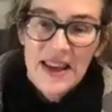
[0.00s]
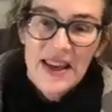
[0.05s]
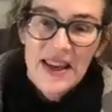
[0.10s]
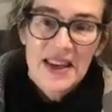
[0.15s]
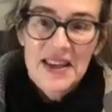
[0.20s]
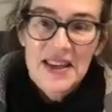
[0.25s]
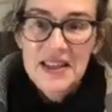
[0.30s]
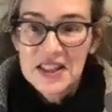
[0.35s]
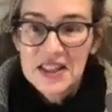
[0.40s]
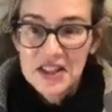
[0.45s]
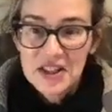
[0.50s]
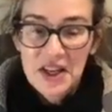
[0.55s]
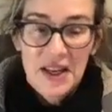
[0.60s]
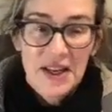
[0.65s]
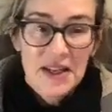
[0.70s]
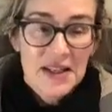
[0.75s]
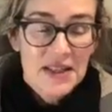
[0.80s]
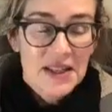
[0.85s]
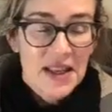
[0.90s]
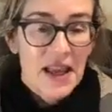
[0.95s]
Hey, it's
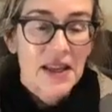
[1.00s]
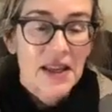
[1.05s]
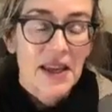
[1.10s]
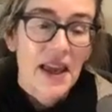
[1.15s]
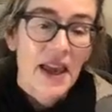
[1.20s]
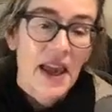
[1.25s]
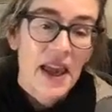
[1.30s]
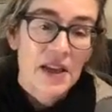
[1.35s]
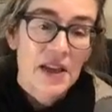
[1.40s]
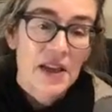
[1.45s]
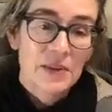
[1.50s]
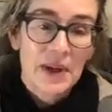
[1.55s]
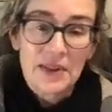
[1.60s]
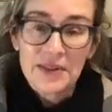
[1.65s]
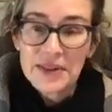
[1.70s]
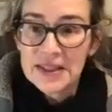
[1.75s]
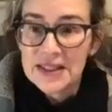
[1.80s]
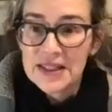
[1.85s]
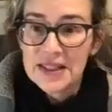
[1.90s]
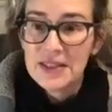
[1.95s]
Janice, aka
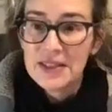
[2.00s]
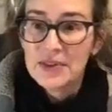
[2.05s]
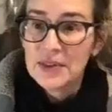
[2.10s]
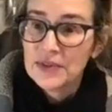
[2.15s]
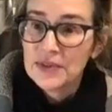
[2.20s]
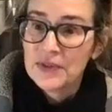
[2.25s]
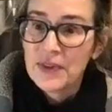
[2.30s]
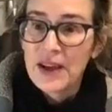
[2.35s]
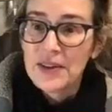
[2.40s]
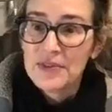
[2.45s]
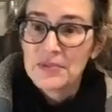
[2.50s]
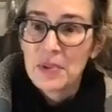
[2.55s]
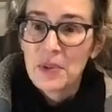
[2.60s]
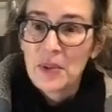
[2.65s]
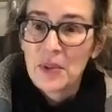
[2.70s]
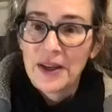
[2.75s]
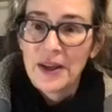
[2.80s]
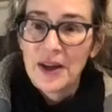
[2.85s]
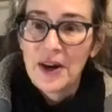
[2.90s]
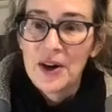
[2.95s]
Wellness Diva
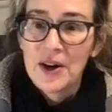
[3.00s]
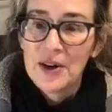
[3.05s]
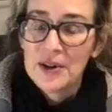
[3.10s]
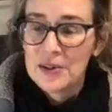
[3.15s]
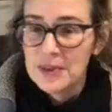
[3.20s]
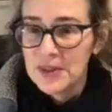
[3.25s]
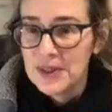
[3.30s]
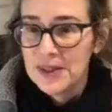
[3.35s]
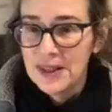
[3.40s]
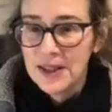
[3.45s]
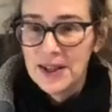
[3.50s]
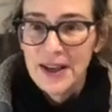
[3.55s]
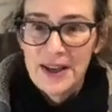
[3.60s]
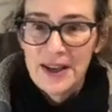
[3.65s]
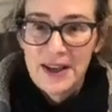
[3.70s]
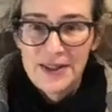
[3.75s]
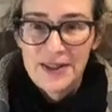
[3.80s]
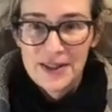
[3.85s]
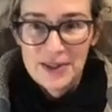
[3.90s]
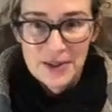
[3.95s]
5.0, and
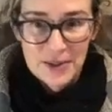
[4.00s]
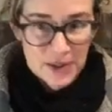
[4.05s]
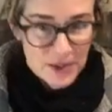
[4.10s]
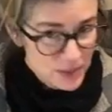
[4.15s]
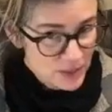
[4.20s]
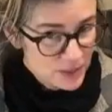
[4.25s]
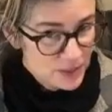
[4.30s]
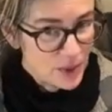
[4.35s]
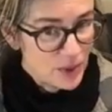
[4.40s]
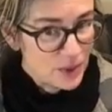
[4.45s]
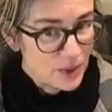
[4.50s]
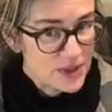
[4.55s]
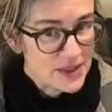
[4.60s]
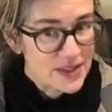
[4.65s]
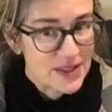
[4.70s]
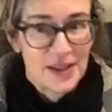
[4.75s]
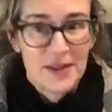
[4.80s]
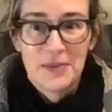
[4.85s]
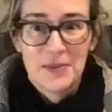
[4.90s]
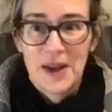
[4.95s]
I just ooh noticed
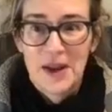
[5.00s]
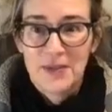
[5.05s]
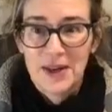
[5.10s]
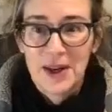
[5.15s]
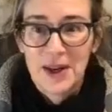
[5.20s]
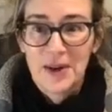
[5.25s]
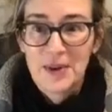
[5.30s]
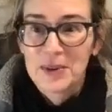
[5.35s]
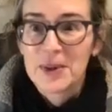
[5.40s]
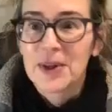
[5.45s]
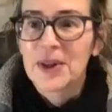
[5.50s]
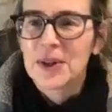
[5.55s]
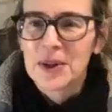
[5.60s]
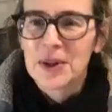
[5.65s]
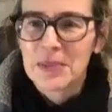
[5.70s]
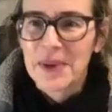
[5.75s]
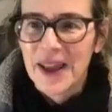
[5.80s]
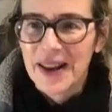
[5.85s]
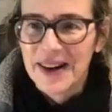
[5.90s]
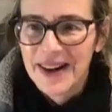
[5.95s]
that I'm having a really
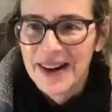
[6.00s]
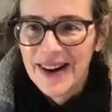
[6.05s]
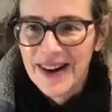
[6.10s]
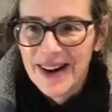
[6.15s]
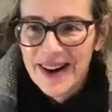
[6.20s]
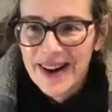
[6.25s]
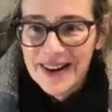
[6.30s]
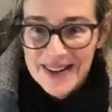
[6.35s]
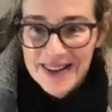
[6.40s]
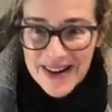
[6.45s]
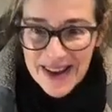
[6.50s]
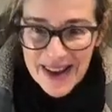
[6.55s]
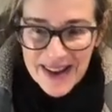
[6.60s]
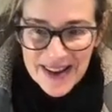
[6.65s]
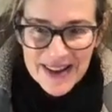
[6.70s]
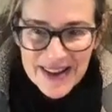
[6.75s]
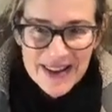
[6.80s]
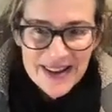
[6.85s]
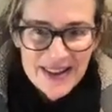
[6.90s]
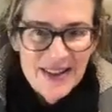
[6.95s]
bad hair
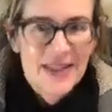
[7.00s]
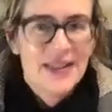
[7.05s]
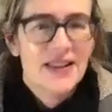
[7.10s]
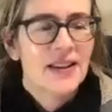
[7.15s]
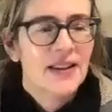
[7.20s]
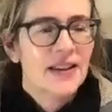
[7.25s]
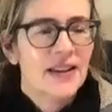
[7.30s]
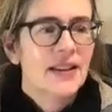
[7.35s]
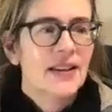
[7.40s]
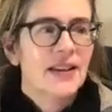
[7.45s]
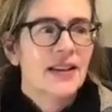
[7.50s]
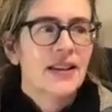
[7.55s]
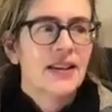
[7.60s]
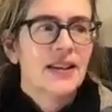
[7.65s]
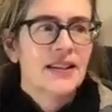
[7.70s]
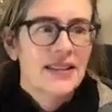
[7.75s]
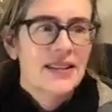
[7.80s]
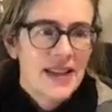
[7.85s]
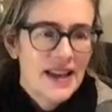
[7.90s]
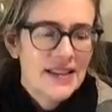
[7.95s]
day and
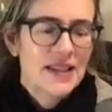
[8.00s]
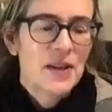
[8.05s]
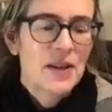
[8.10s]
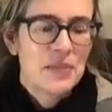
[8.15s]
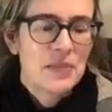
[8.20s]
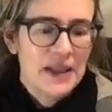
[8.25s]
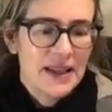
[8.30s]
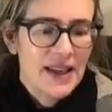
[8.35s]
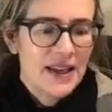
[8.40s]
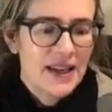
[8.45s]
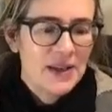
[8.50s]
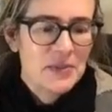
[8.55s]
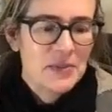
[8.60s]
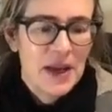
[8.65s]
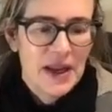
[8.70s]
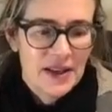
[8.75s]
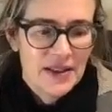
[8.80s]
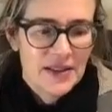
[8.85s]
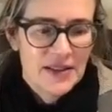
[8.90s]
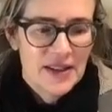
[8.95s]
yes, I'll be getting my
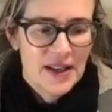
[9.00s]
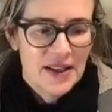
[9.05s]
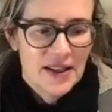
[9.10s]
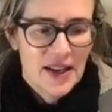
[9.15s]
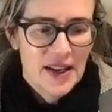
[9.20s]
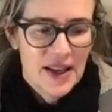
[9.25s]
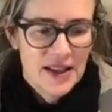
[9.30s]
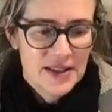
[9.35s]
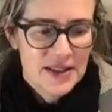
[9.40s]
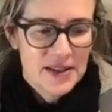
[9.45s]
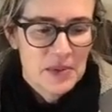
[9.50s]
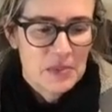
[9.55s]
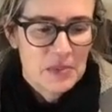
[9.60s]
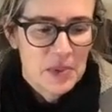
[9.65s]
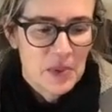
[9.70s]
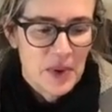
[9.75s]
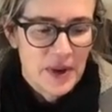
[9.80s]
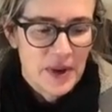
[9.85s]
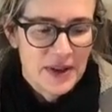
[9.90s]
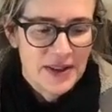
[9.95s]
hair done at some
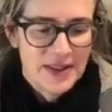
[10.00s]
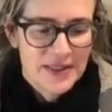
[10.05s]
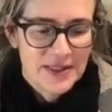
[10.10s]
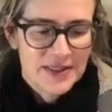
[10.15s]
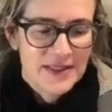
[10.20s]
point